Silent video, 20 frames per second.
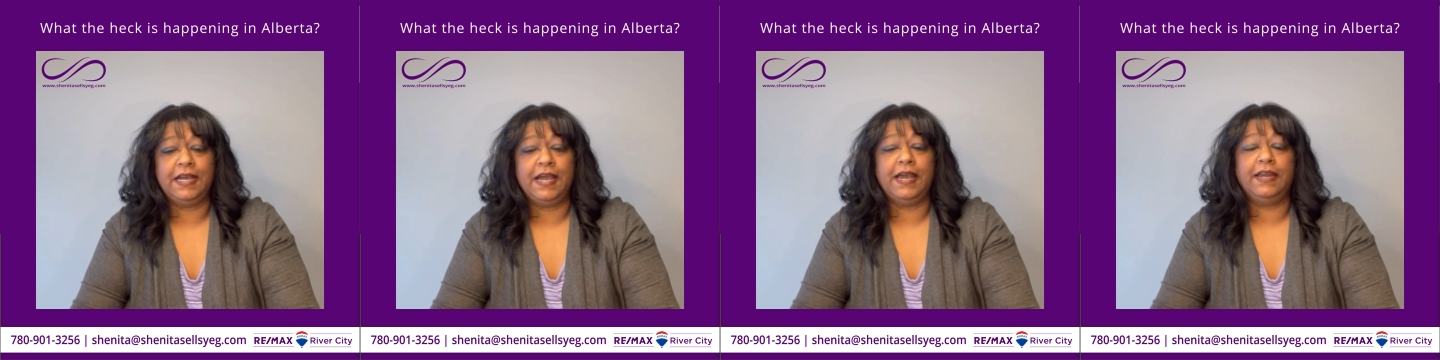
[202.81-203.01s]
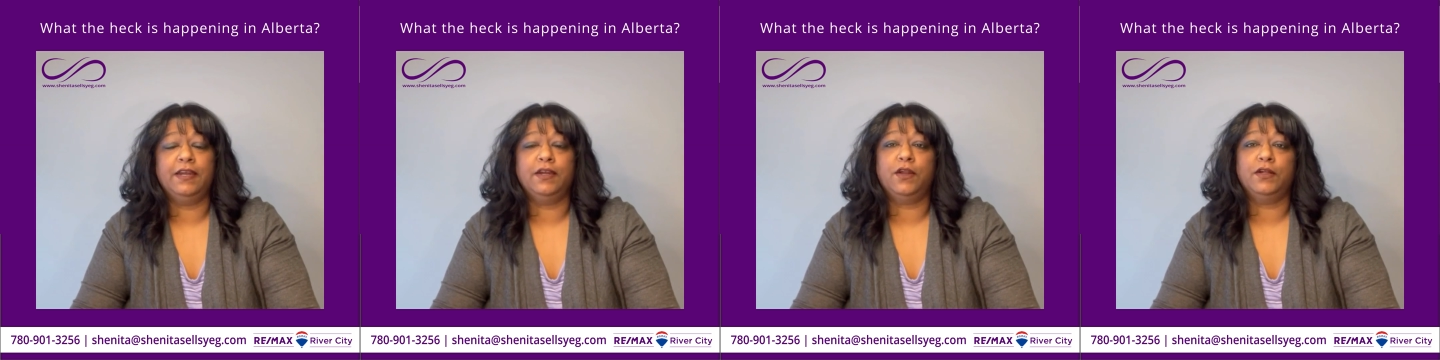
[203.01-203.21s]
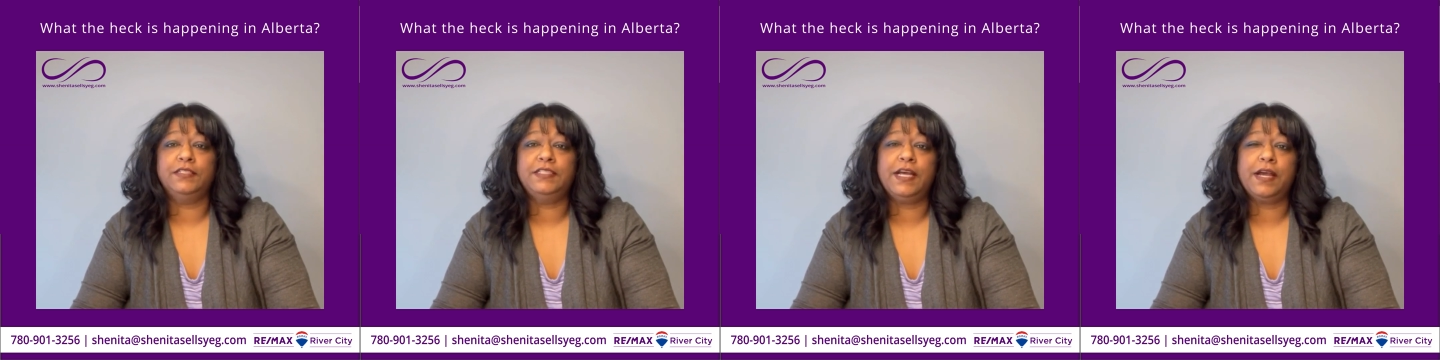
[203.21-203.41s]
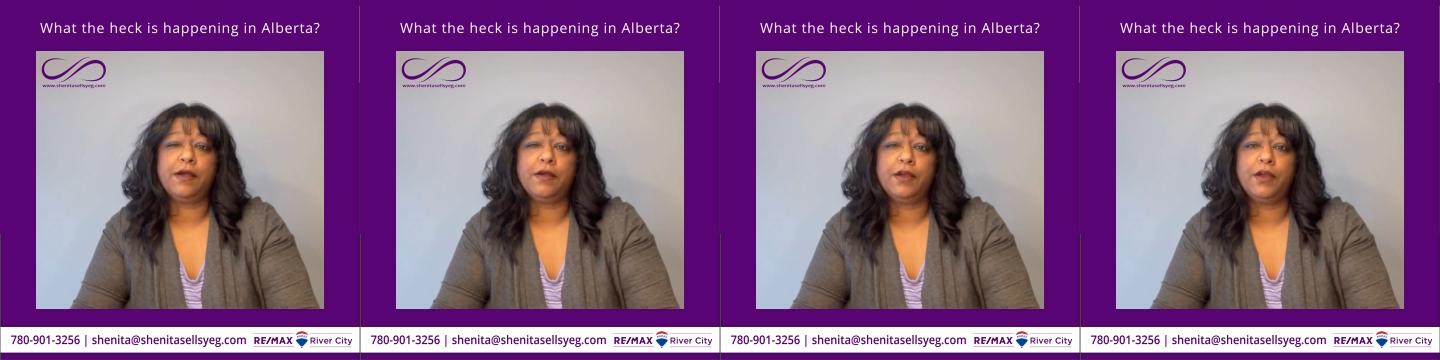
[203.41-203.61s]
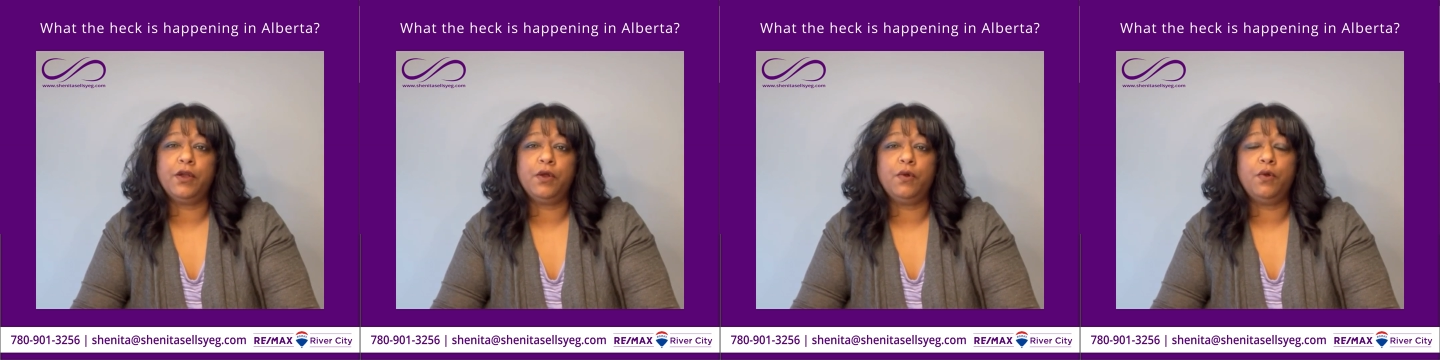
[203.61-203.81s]
and in
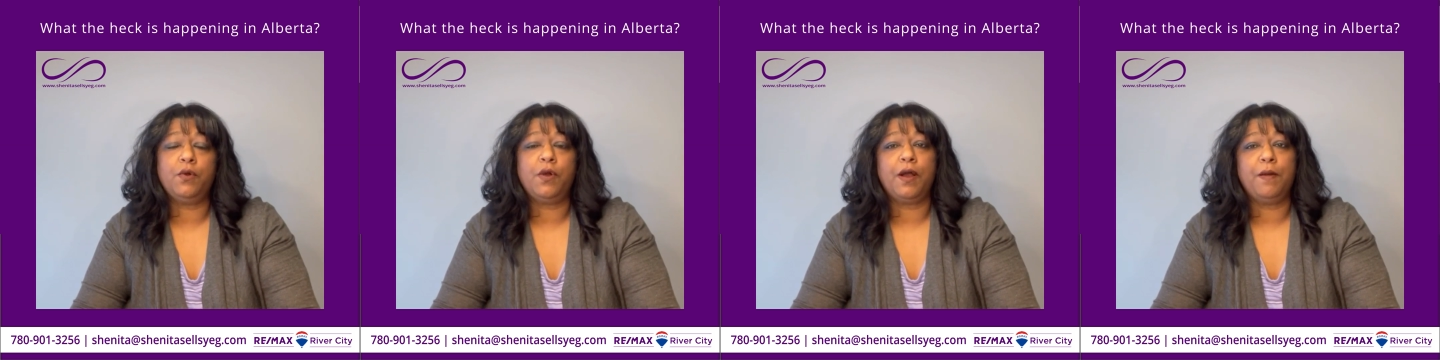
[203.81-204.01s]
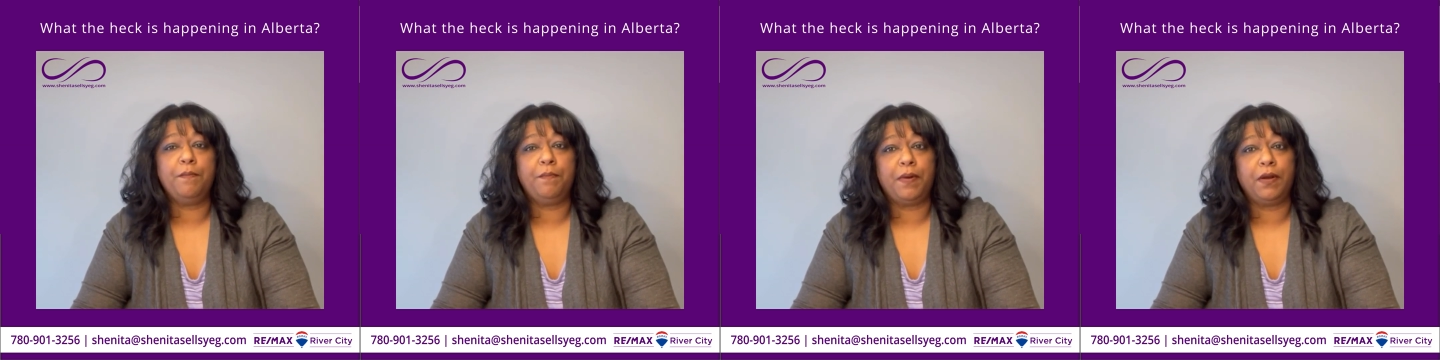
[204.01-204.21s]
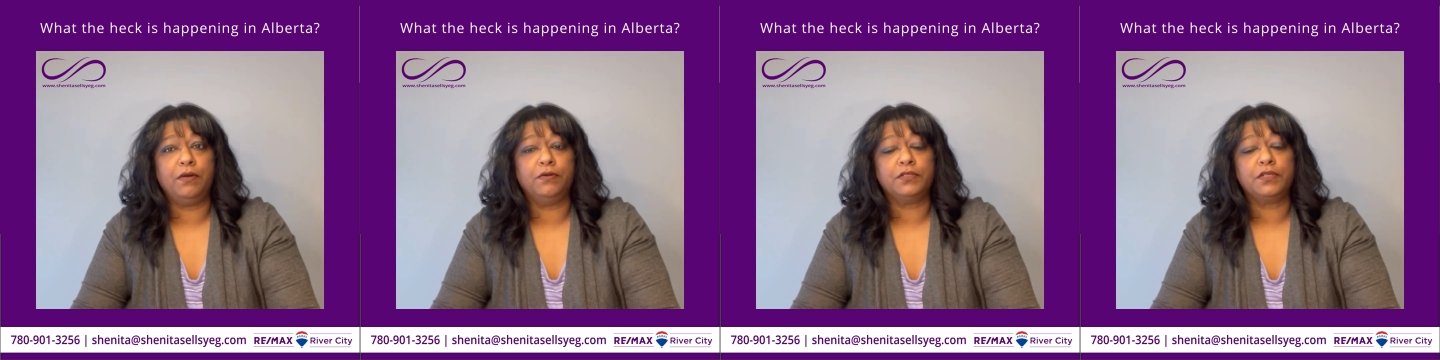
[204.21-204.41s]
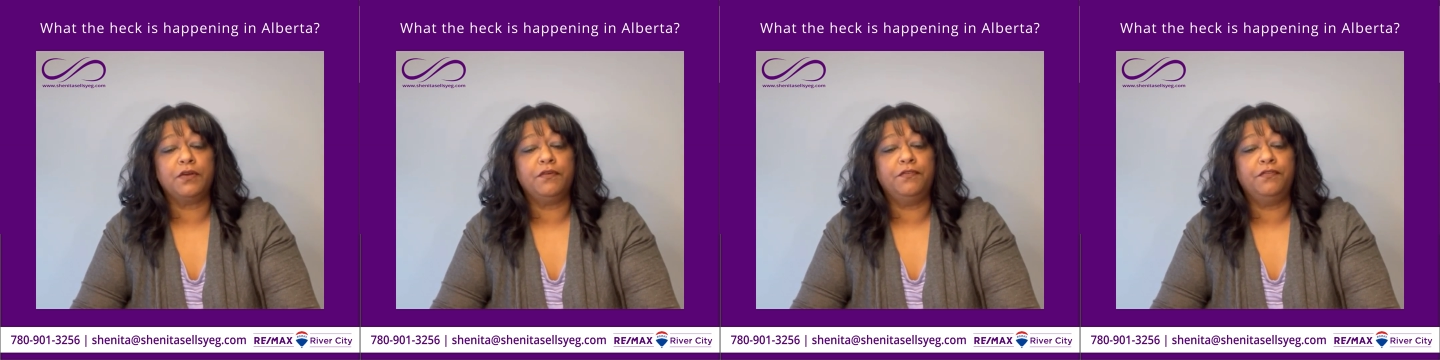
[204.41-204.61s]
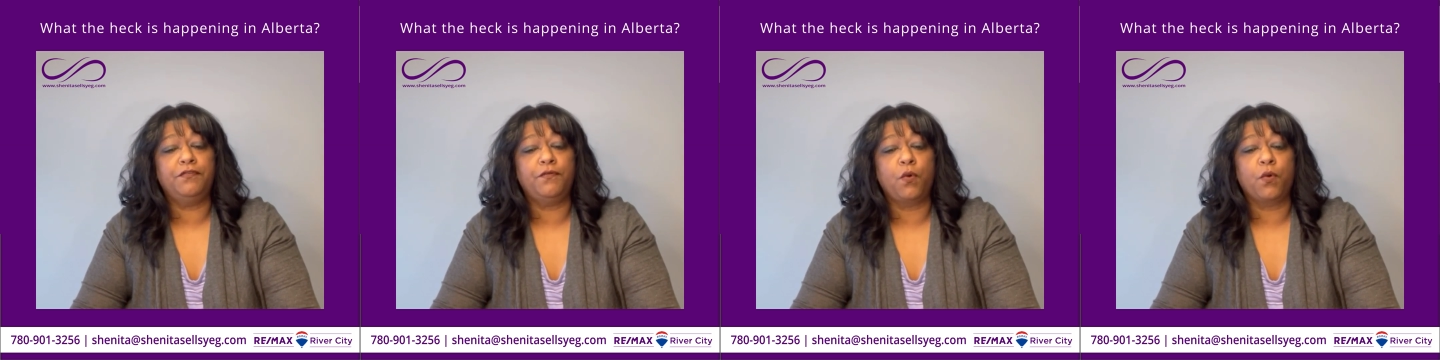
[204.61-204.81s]
Ontario,
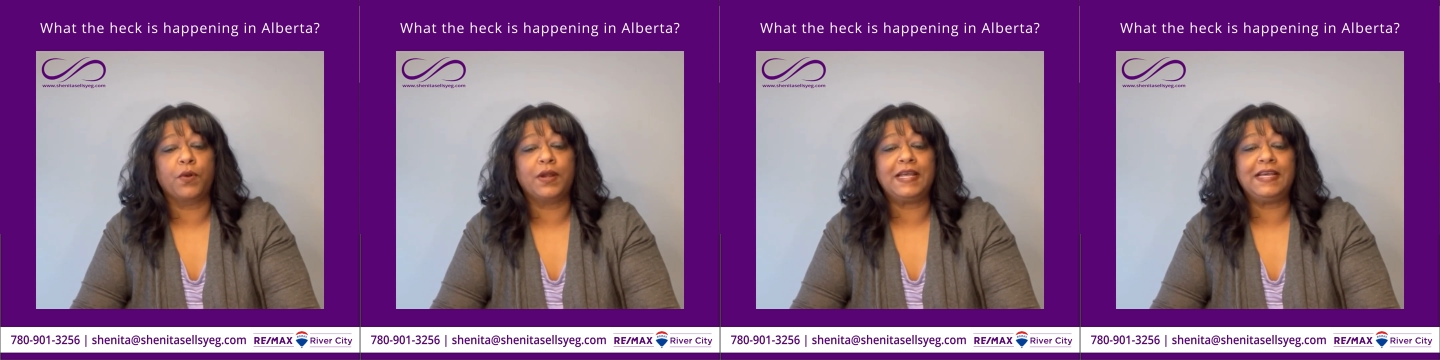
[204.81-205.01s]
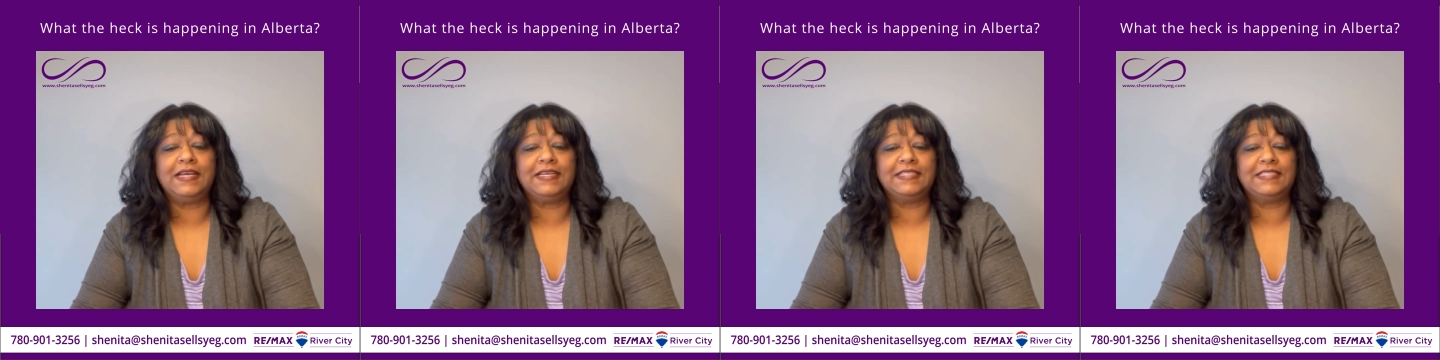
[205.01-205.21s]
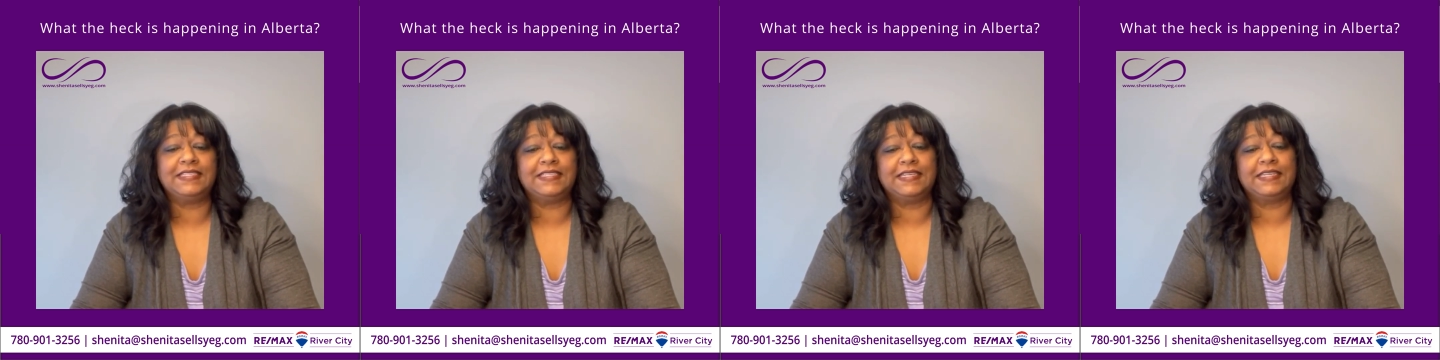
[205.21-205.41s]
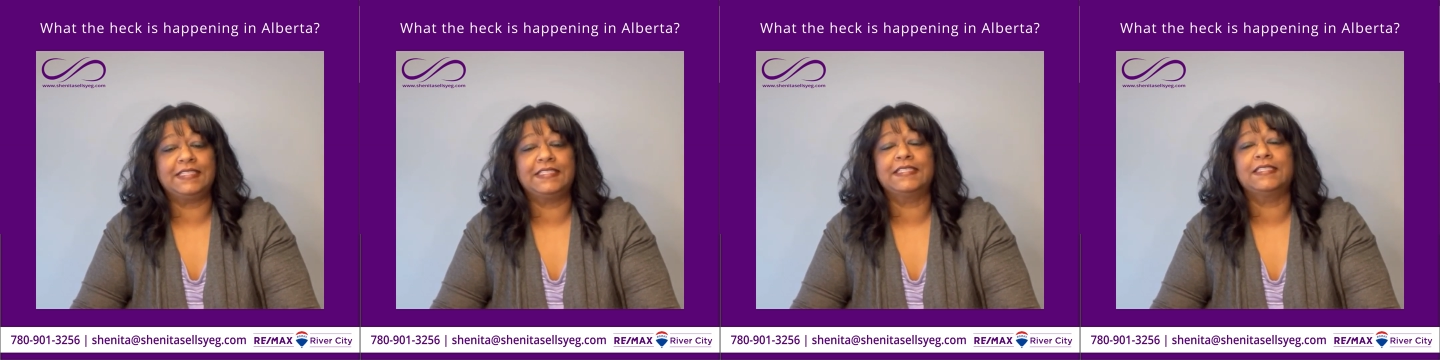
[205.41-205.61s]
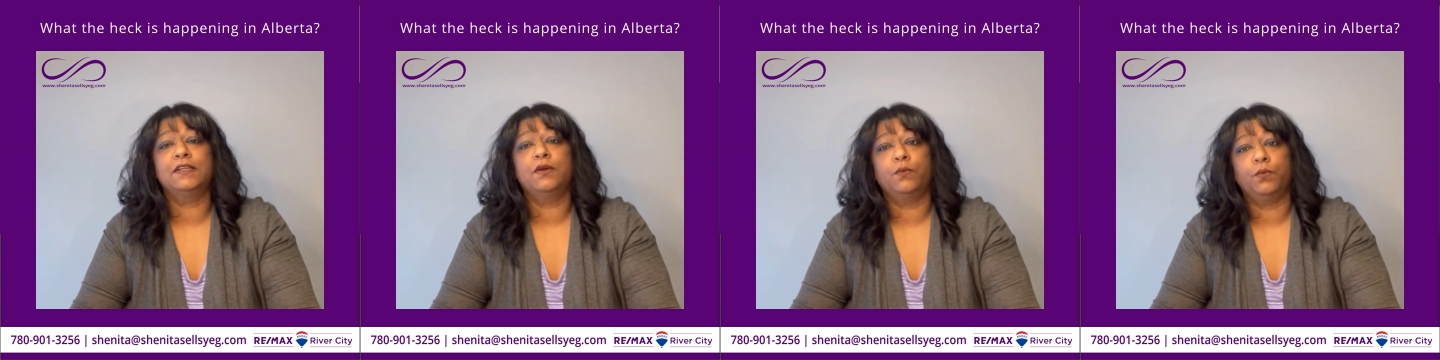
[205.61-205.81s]
about
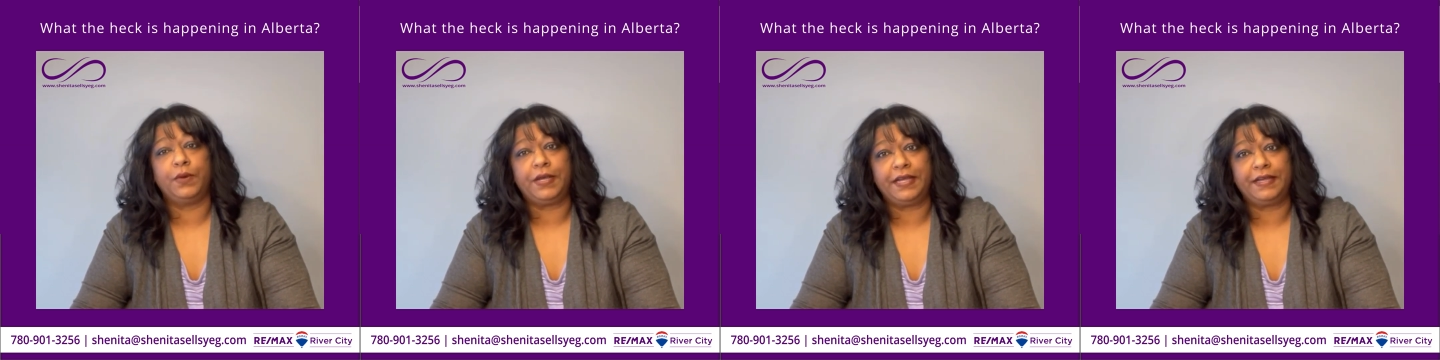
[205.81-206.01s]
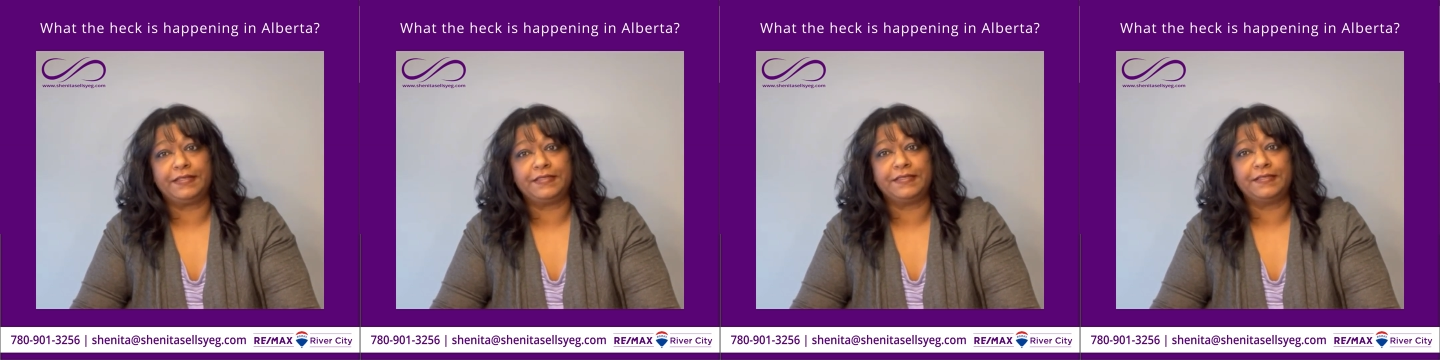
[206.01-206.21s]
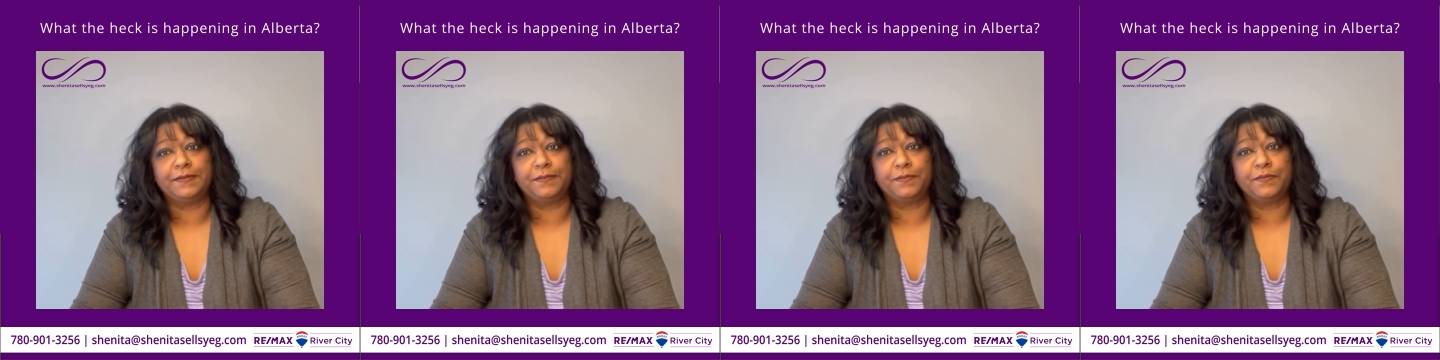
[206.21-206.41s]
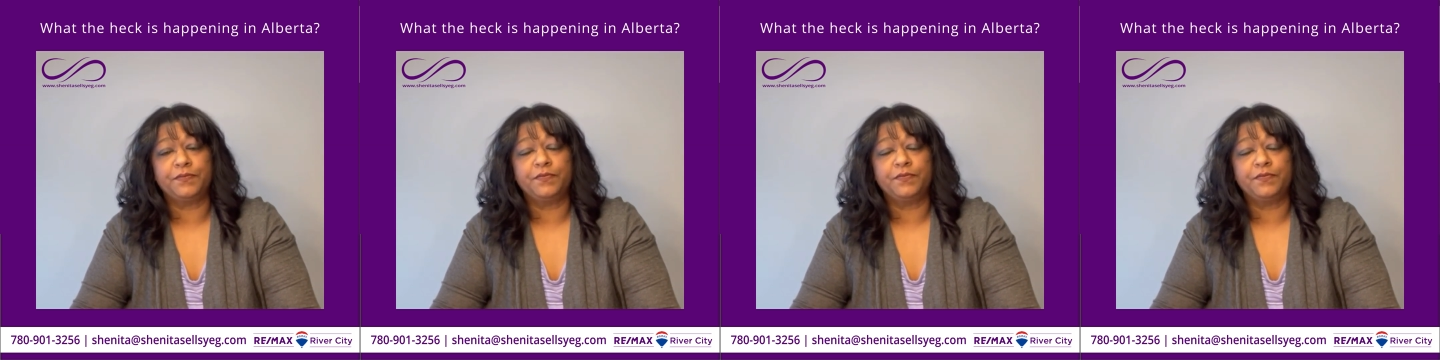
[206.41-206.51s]
46 weeks.